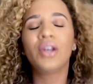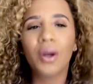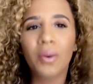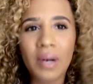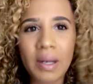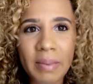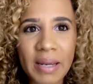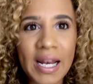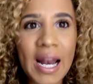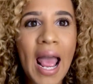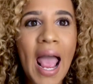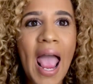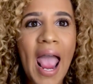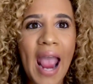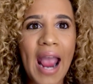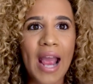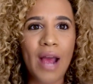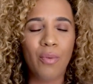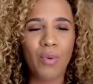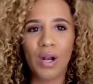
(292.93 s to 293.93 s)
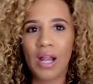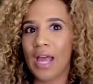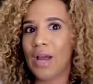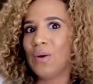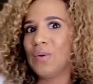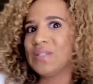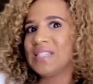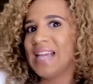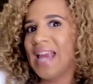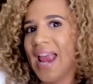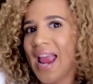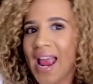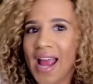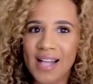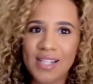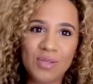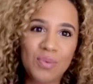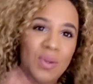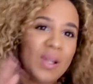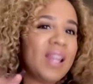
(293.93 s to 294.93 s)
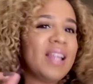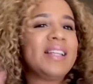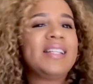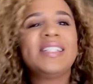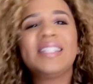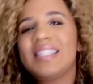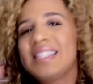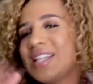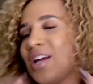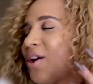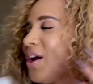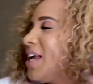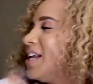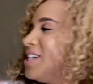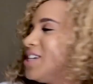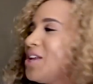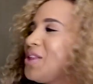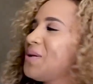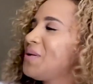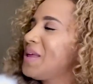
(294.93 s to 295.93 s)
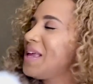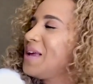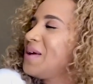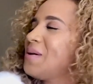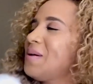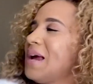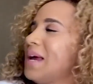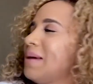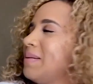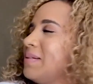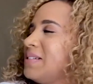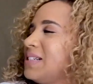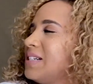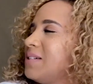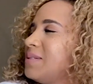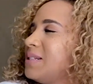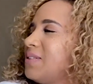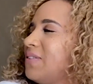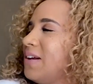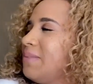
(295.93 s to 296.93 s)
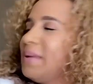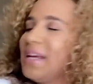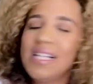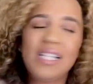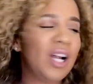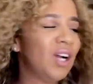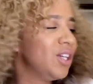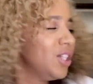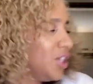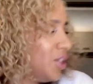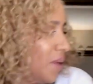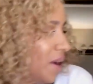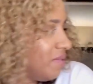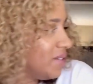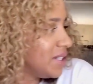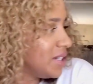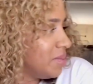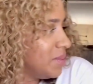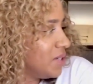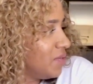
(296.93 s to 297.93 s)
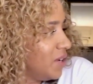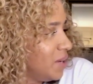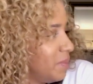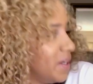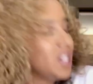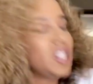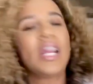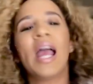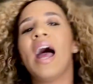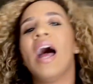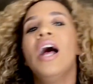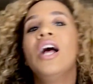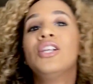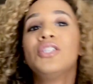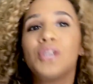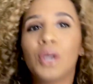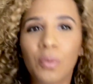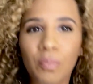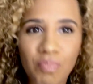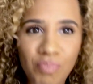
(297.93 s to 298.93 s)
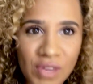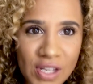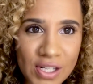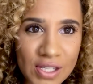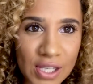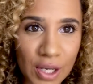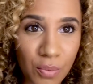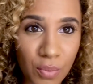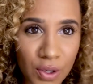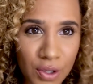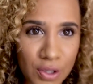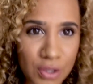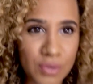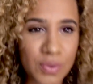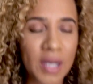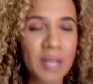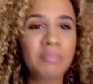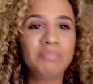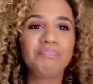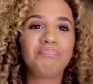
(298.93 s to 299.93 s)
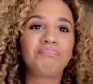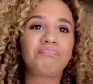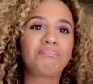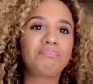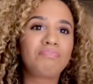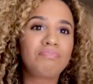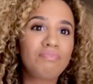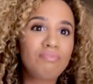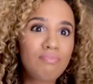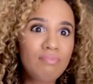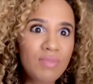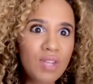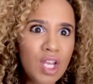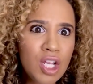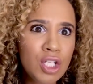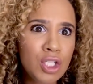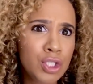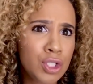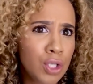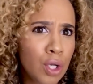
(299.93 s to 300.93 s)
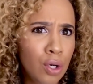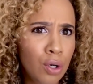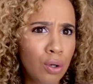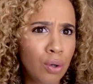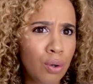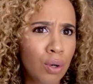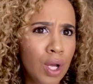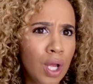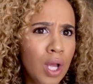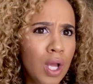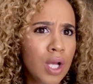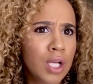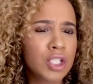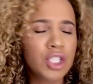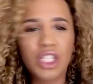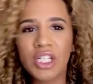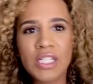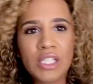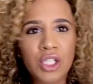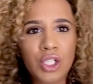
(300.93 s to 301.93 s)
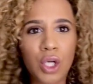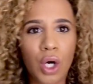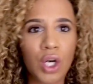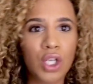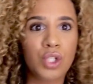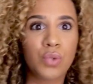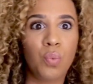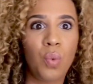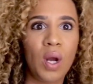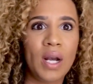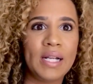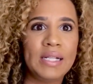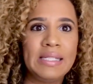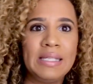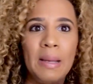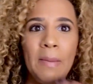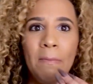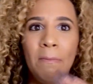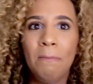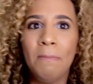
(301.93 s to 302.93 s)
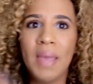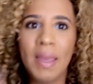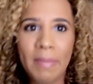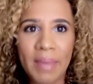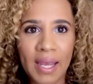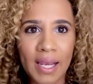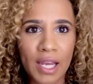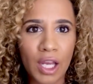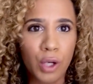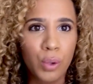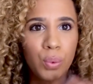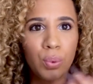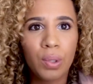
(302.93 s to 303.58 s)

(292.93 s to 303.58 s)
know what I mean? And we're like holding hands, and we're like staring at each other. Are you having so much fun, bitch? Are you having so much fun, bitch? Yeah. So it's like one of those, right? So she starts wanting to mimic and